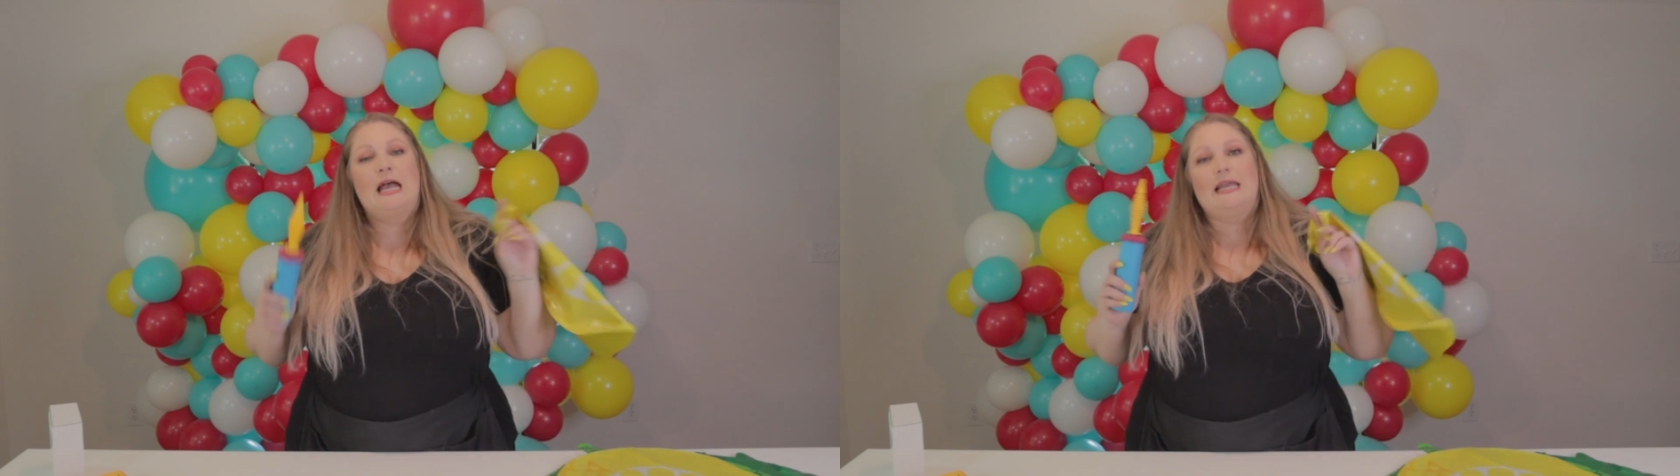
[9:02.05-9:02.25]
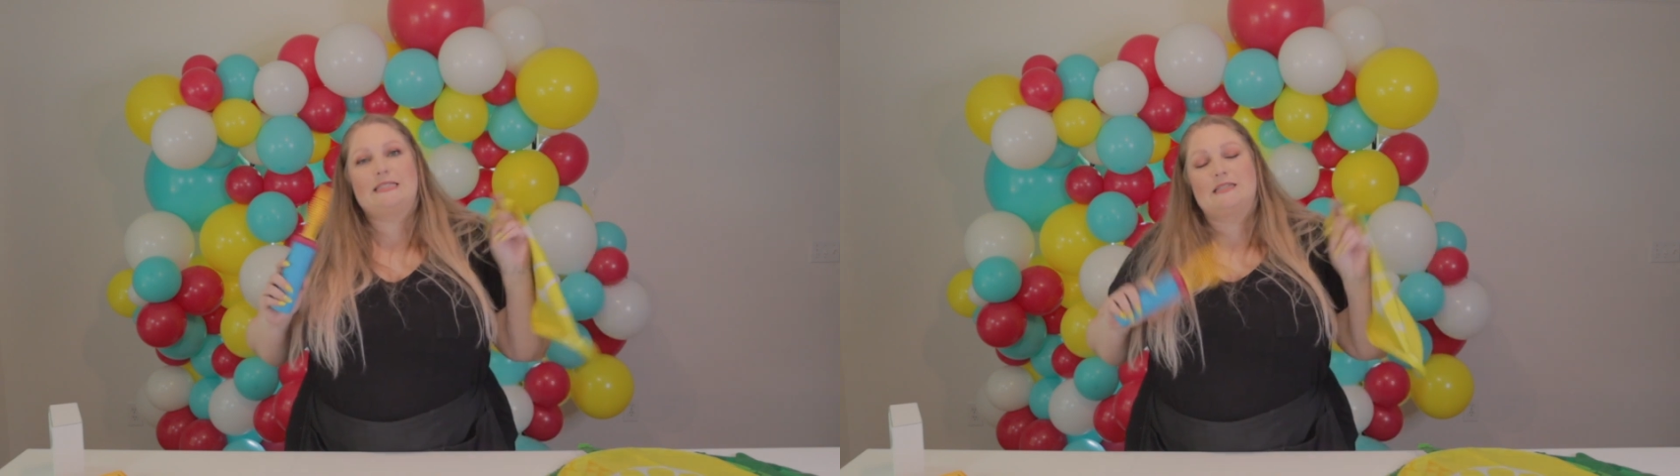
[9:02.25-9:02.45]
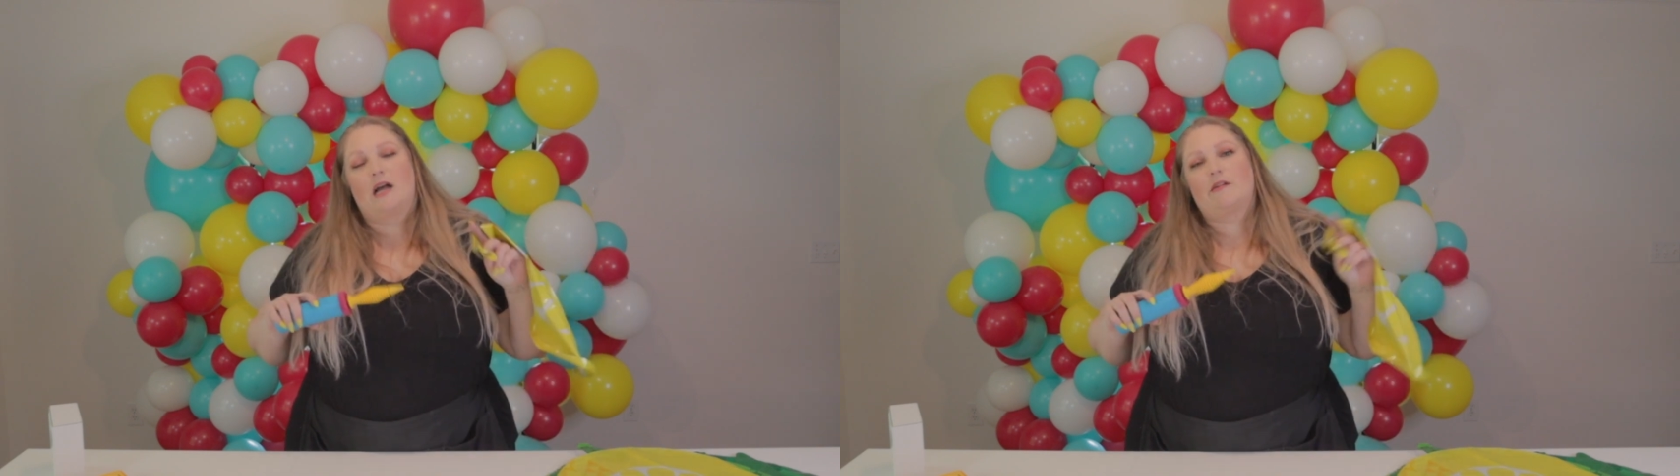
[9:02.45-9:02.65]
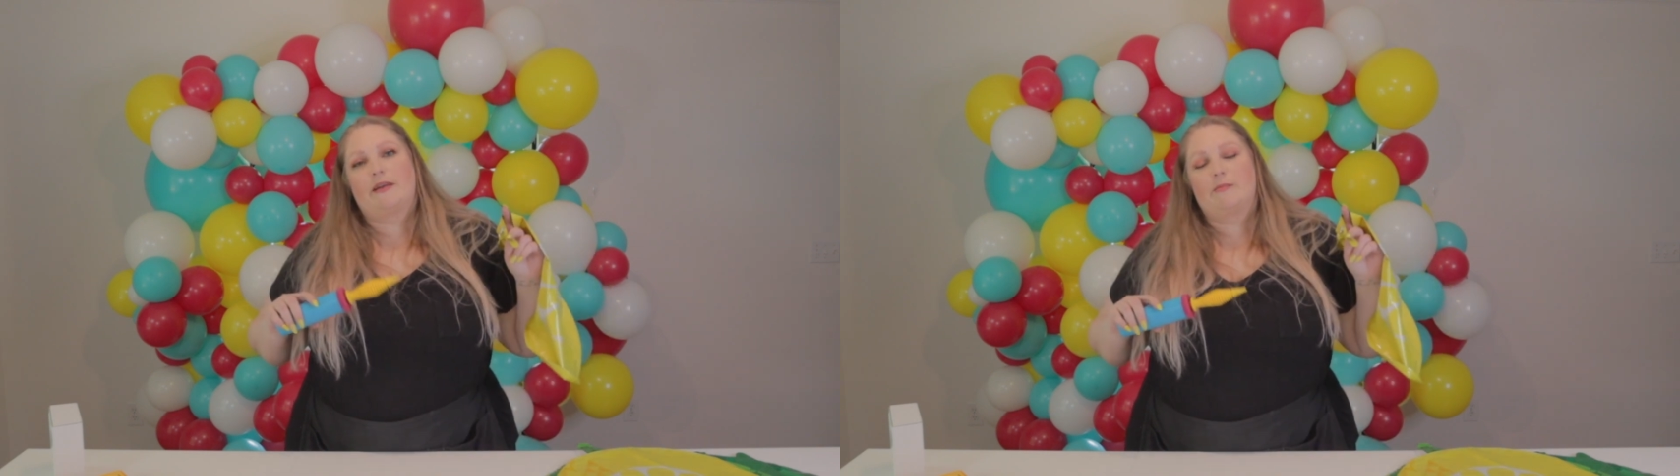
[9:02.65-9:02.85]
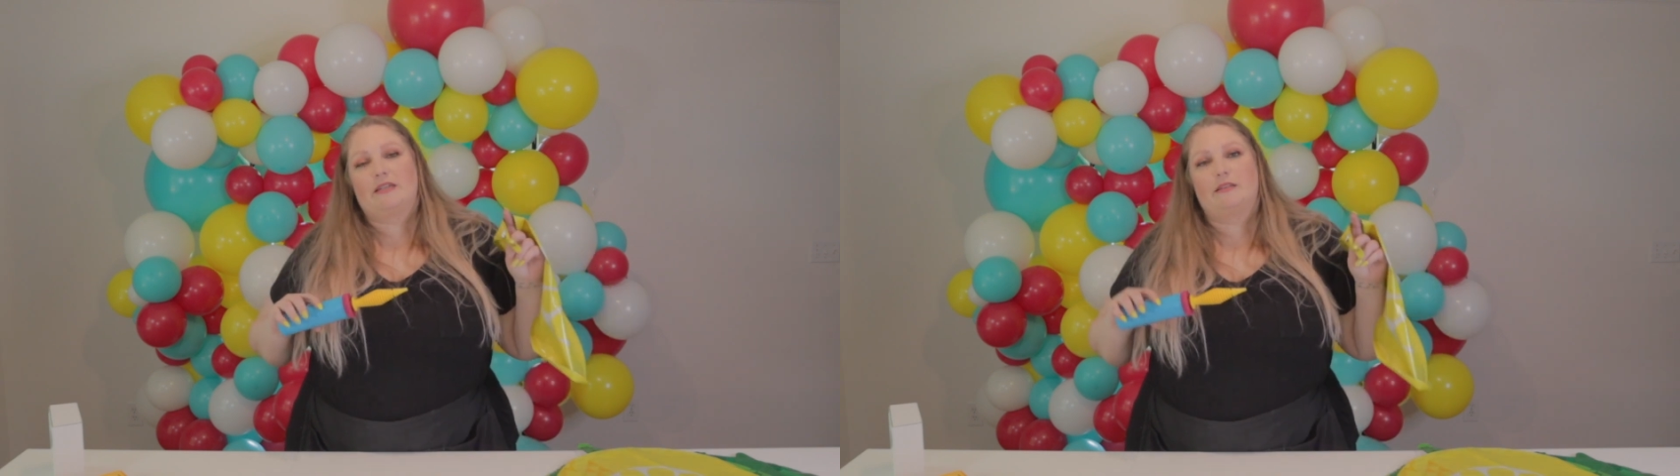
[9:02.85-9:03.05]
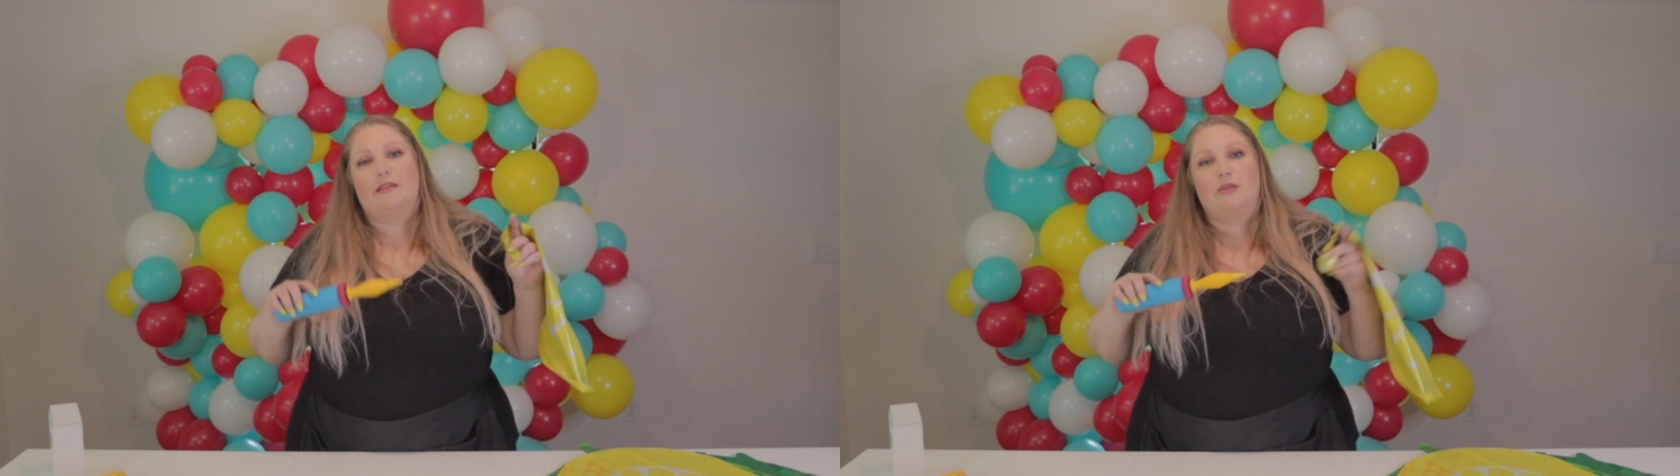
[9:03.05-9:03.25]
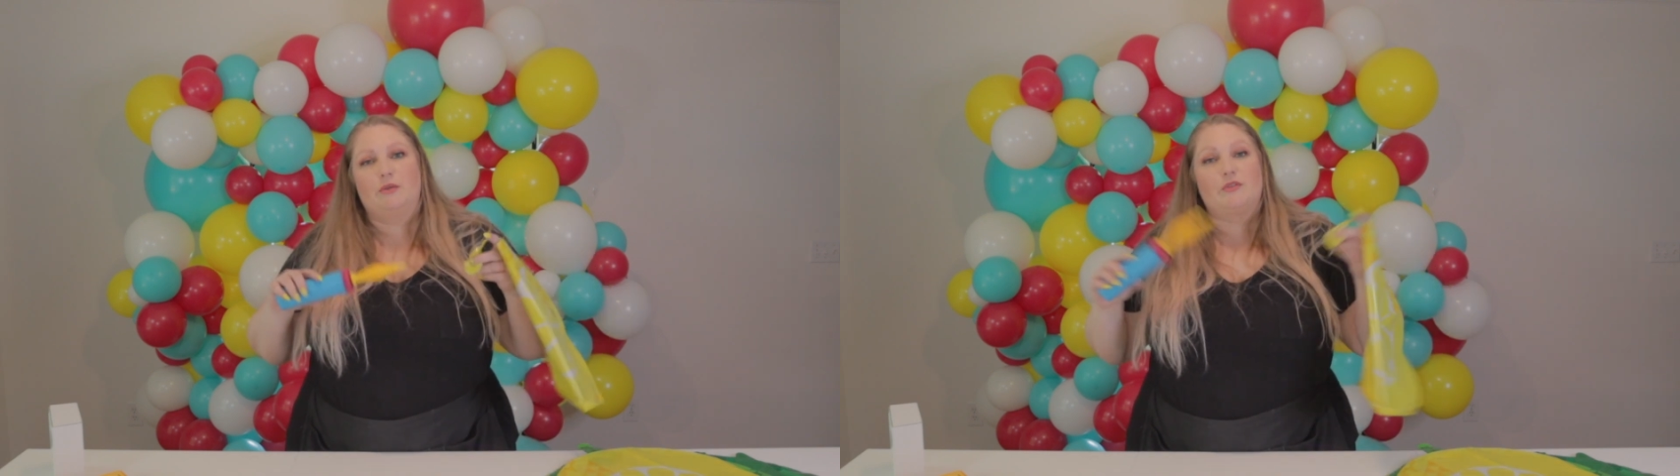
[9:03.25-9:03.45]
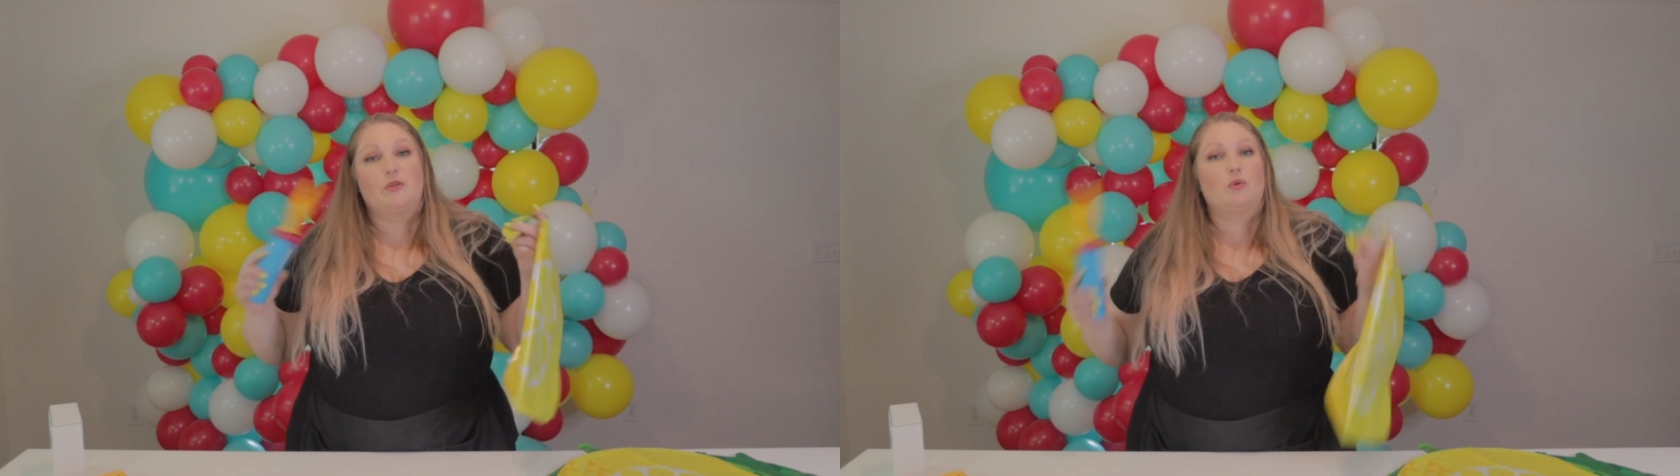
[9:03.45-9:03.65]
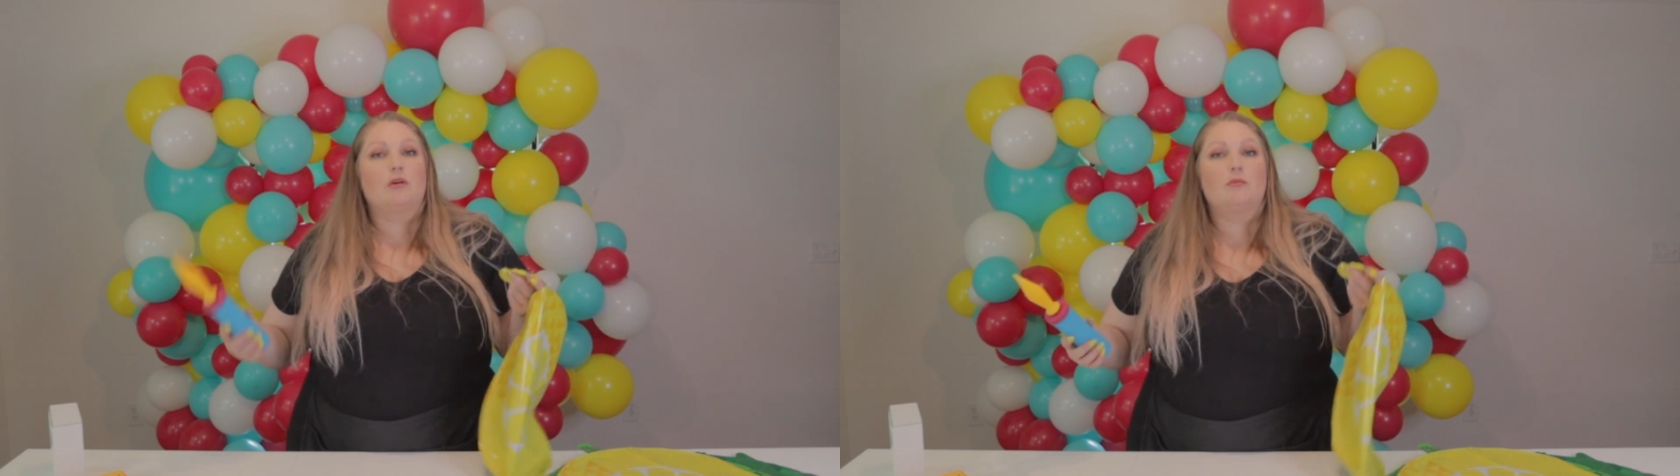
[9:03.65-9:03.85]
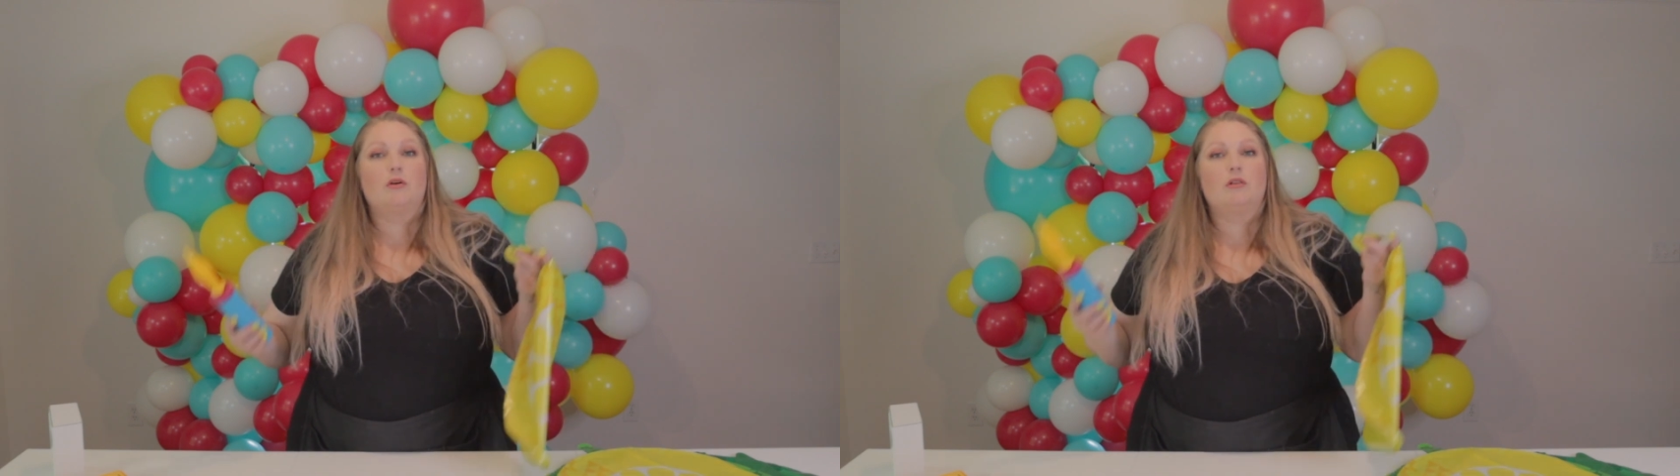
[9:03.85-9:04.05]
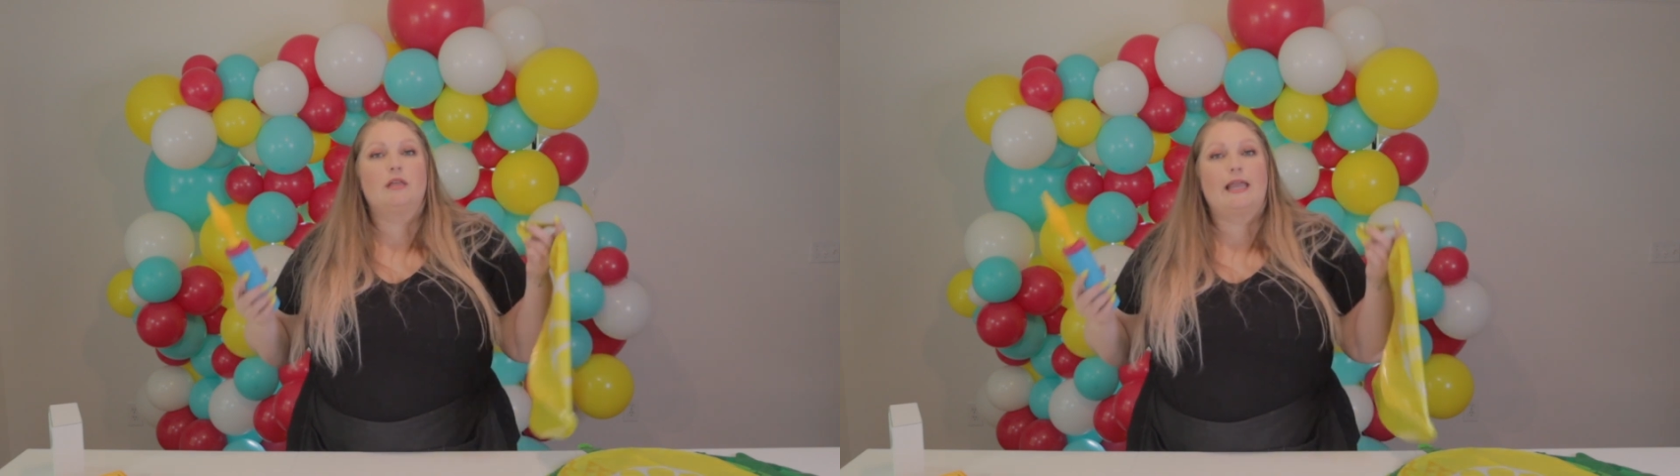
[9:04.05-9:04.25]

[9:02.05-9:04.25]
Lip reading: It's not recommended that you use a normal